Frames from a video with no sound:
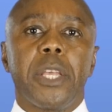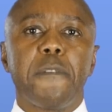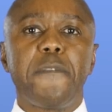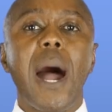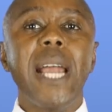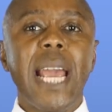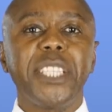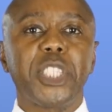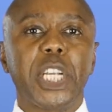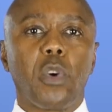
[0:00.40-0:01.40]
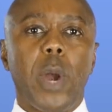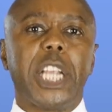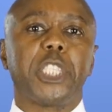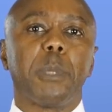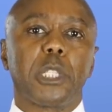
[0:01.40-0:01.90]
The financing
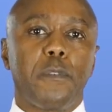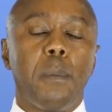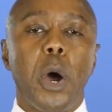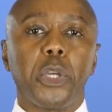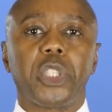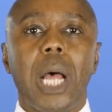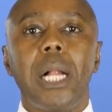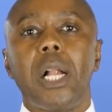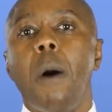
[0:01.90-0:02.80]
arrangements for Mozal